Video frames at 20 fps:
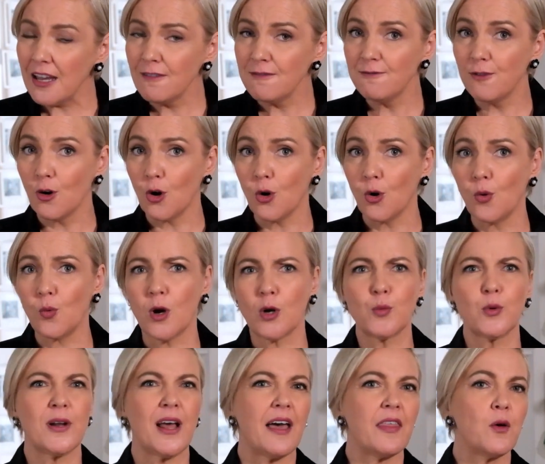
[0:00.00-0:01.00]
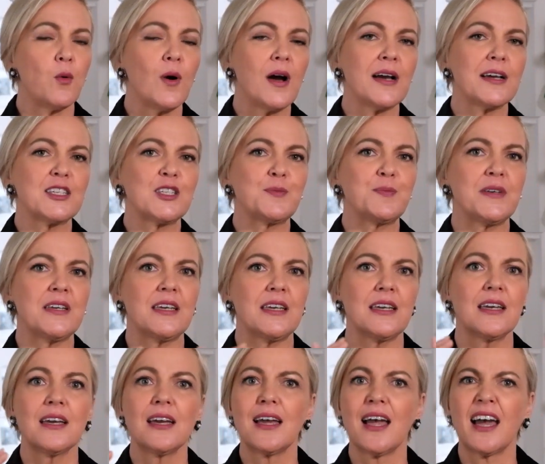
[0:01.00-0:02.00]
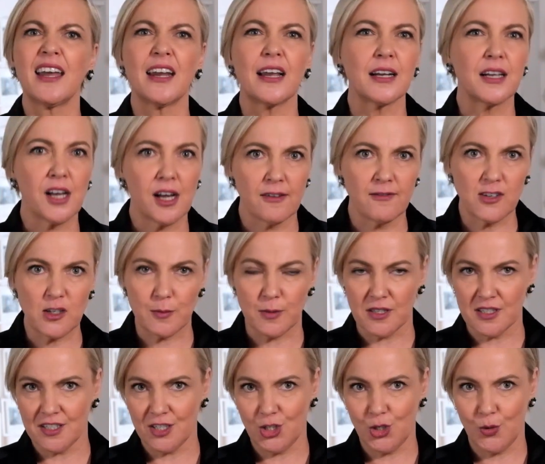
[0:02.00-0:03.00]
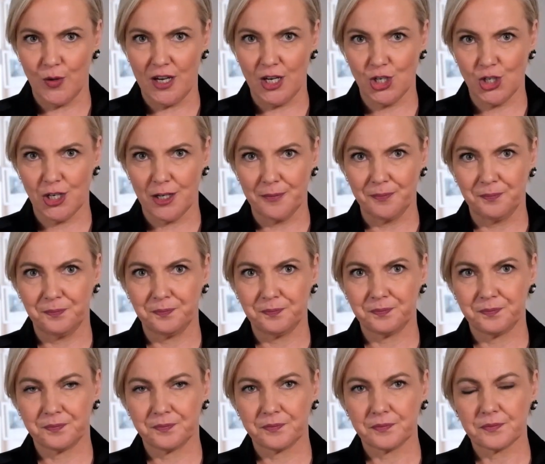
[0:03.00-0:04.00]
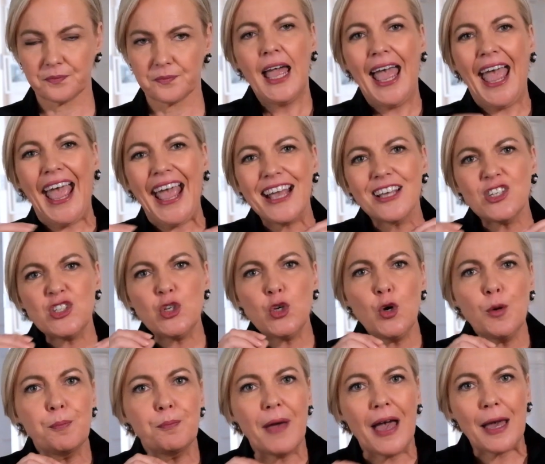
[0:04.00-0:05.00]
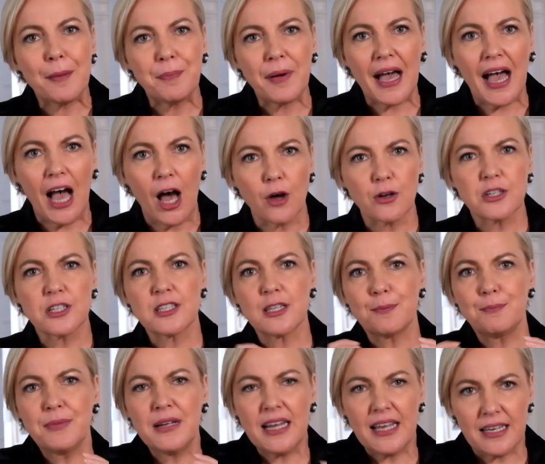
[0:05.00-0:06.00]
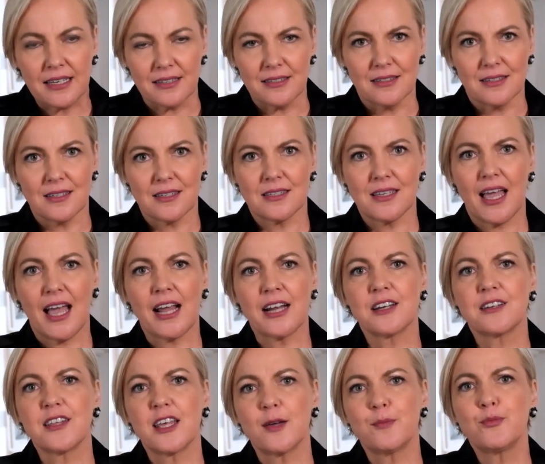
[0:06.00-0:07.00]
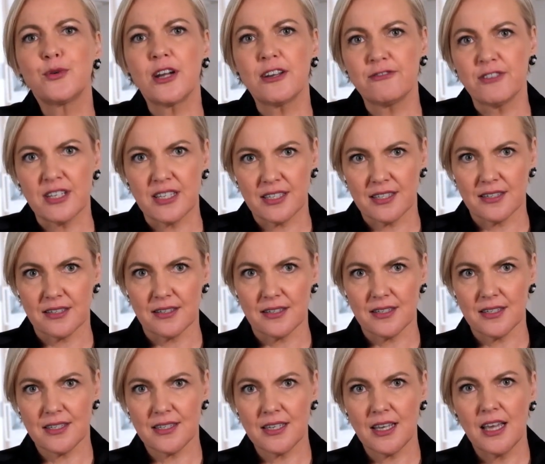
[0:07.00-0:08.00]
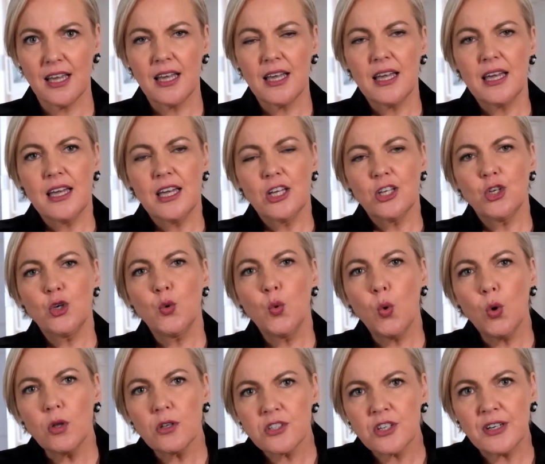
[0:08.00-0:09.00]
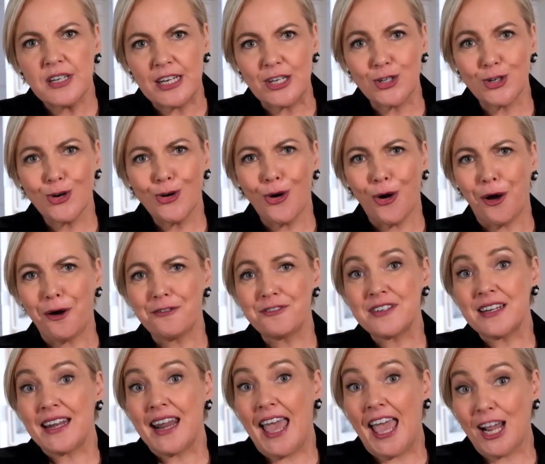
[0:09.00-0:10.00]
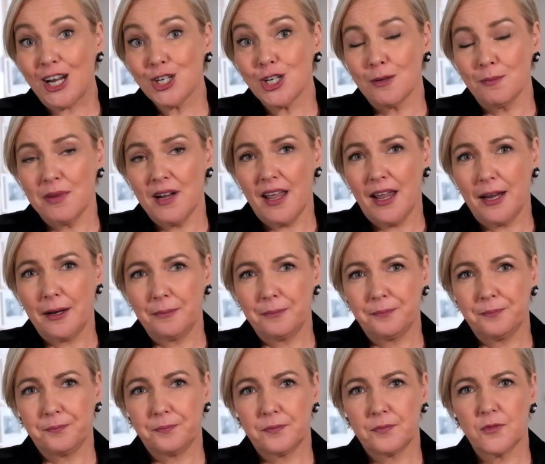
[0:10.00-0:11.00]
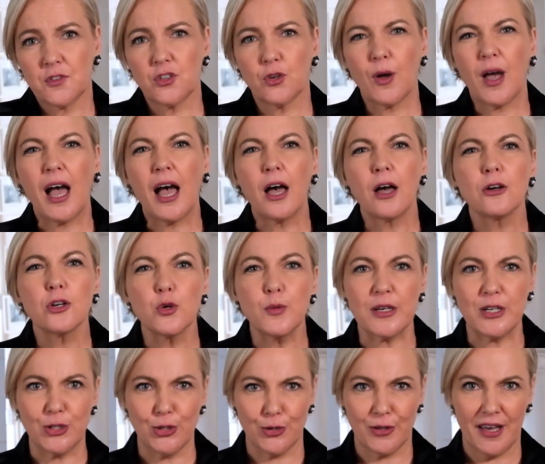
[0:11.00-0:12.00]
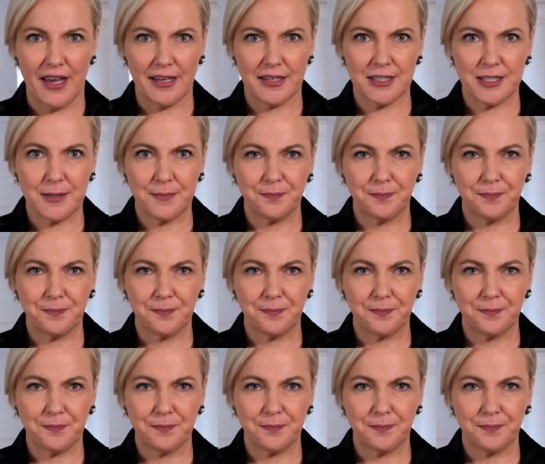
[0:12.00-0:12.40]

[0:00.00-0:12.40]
for what would otherwise be an uncomfortable situation. As you map out the players and their preferences, you also need to craft an action plan. So how do we do that?